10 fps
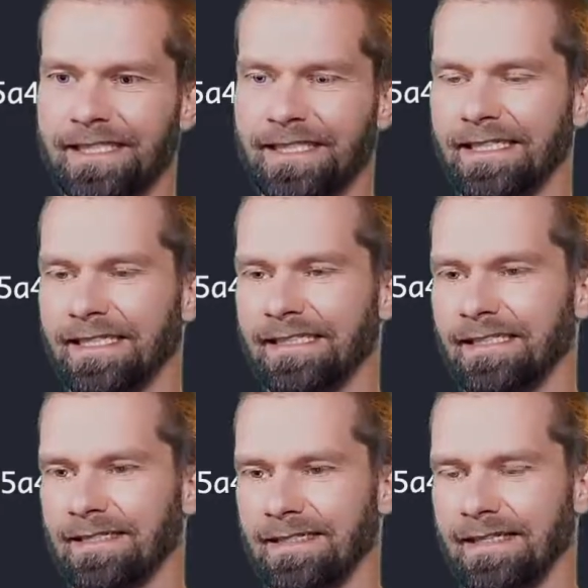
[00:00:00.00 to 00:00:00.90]
It
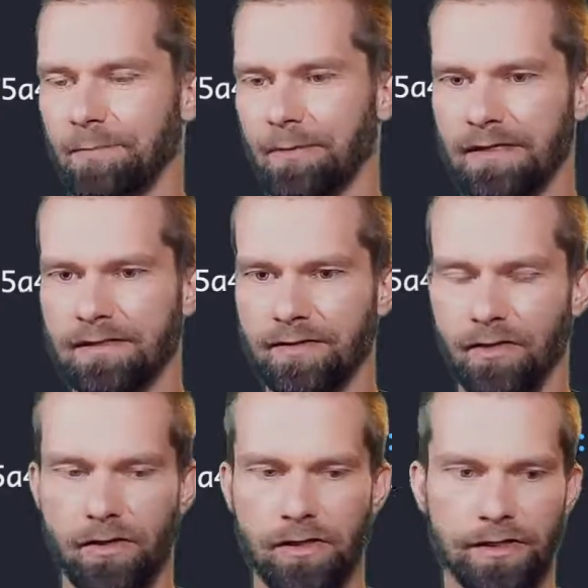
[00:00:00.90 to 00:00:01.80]
does an npm
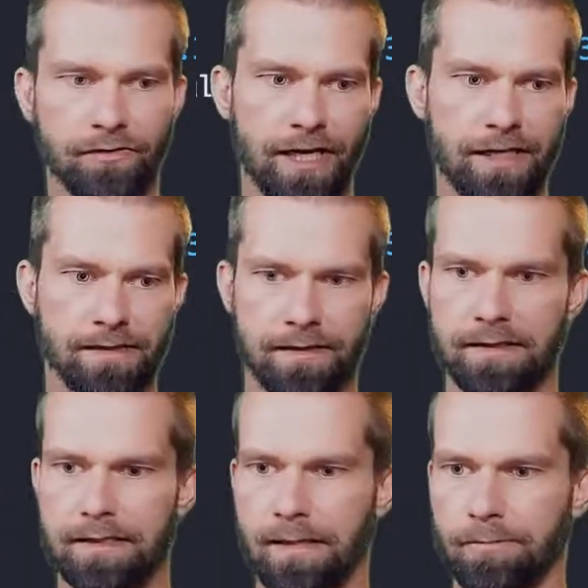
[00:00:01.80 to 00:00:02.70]
install. It creates a
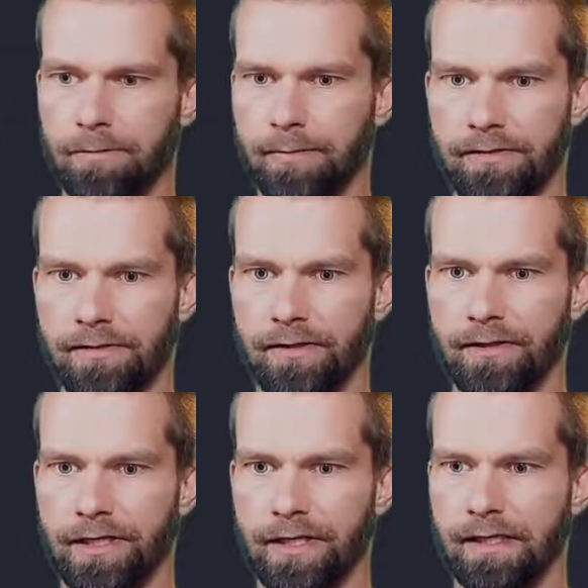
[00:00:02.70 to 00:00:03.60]
GitHub
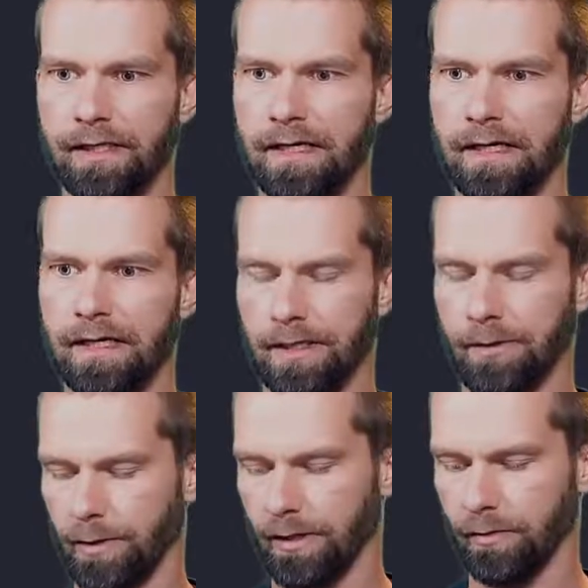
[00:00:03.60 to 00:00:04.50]
repository. Here
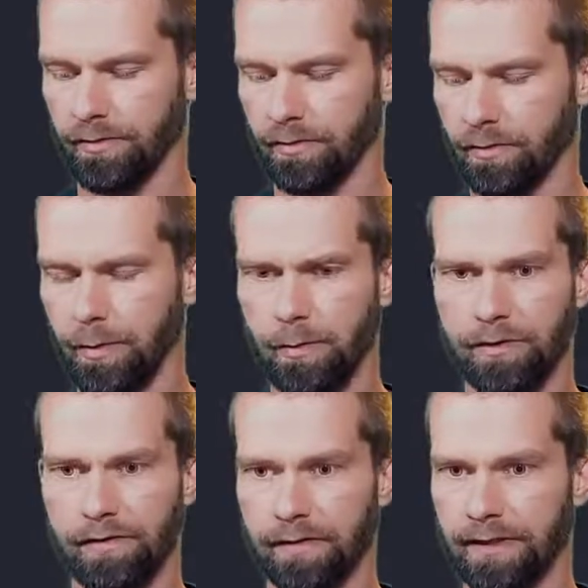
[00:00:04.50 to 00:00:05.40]
we go. So do we want to
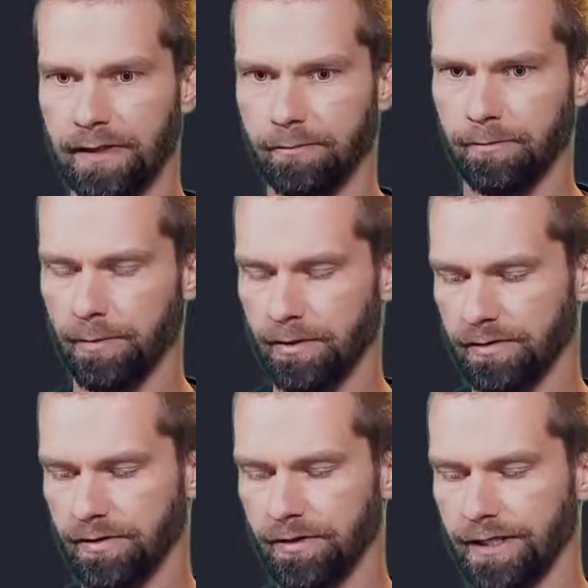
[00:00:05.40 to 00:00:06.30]
have a GitHub
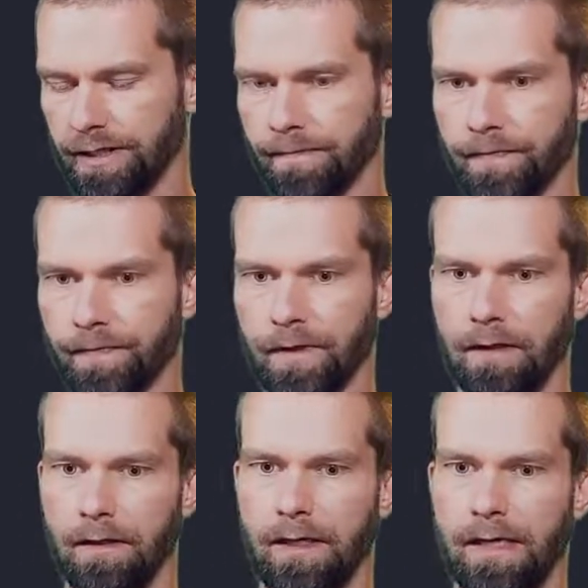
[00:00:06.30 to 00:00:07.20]
repository?
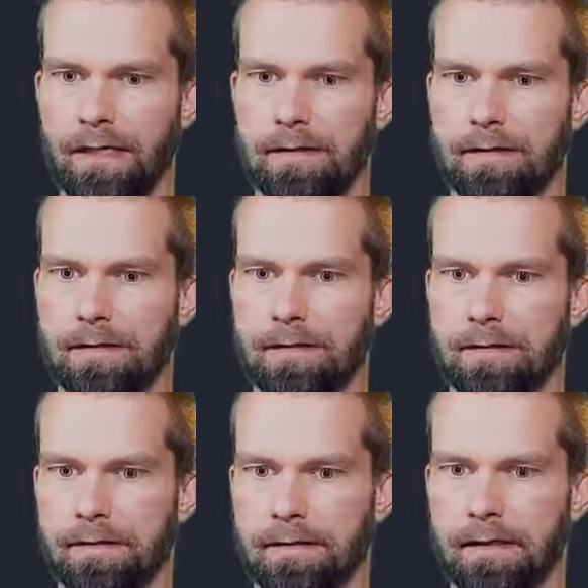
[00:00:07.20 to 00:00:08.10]

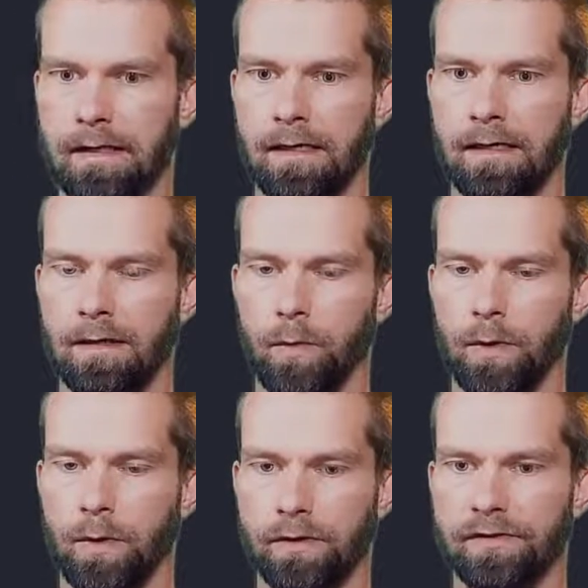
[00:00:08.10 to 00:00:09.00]
Yes. We
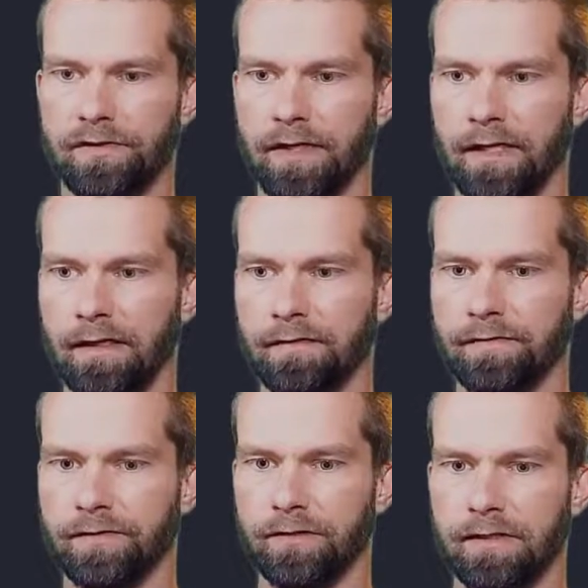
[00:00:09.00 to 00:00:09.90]
want to have,
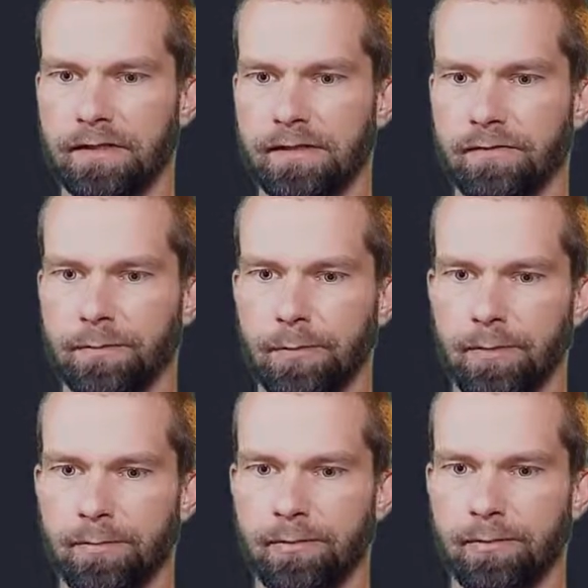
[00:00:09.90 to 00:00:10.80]
should this repo
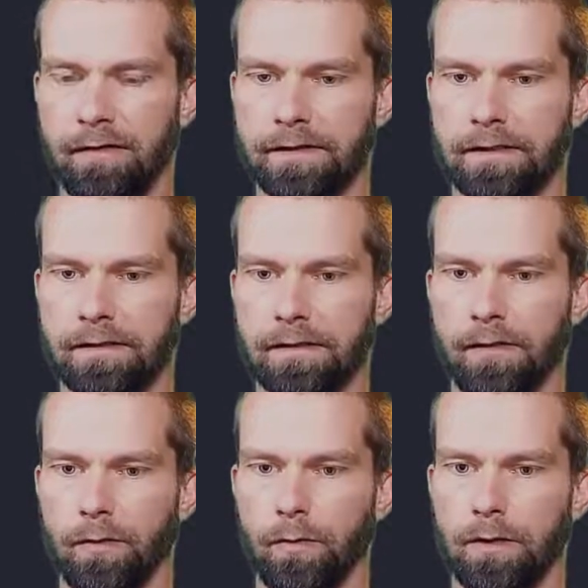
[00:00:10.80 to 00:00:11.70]
be private? No.